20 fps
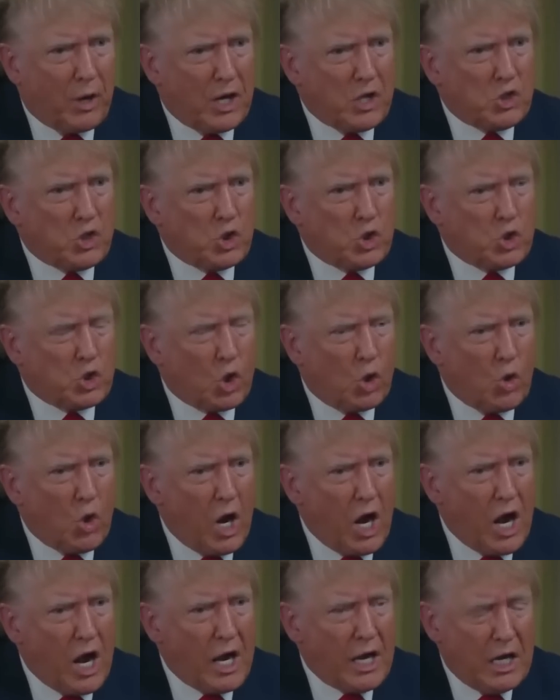price is
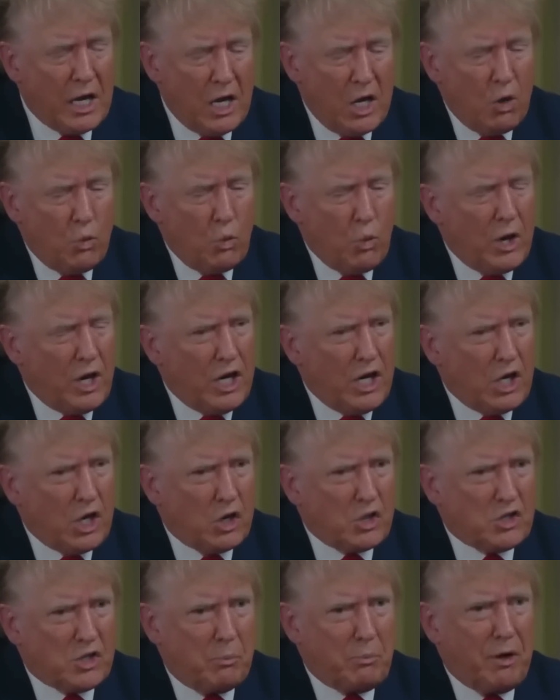so high. When he
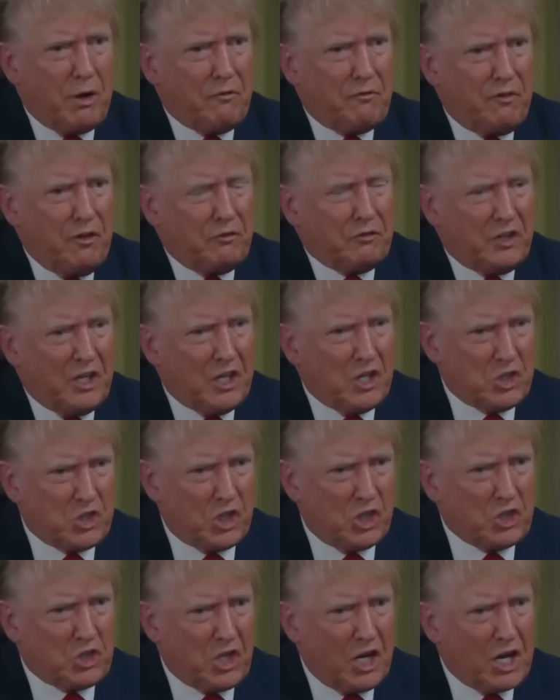goes above 50 and
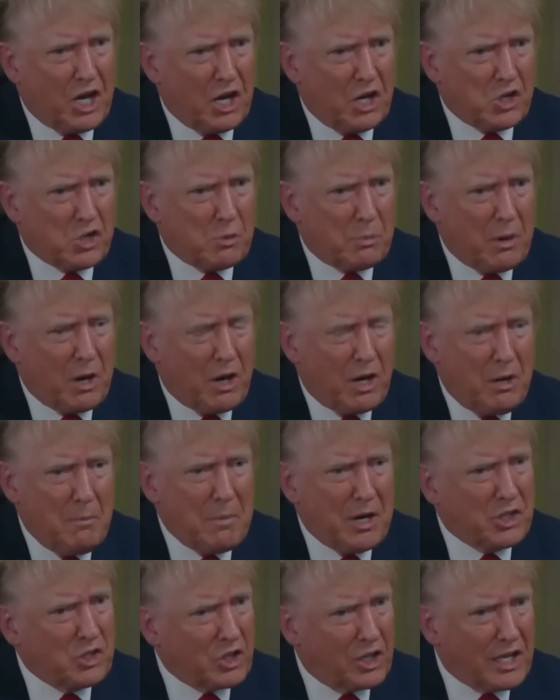$60 a barrel,
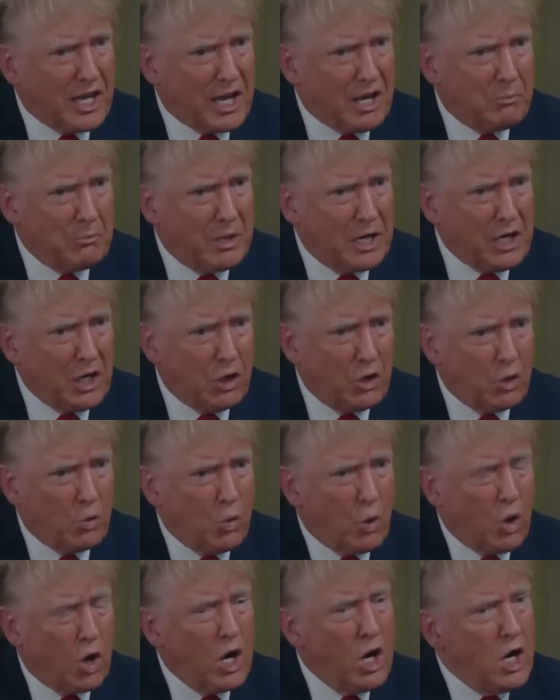he makes a lot of money on
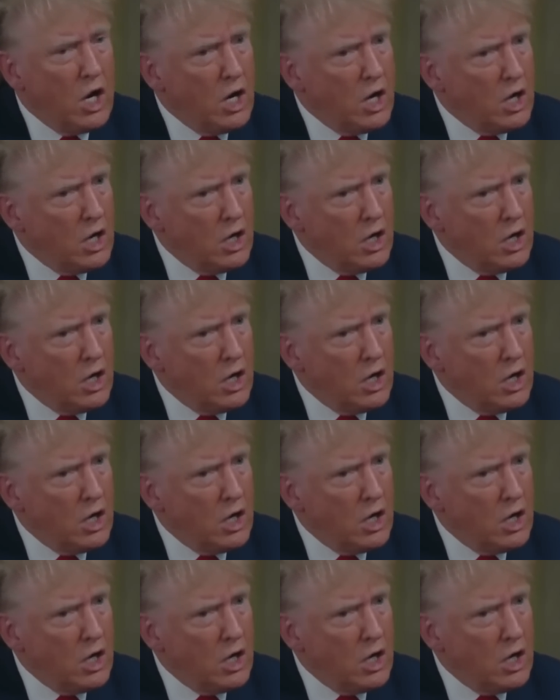the war.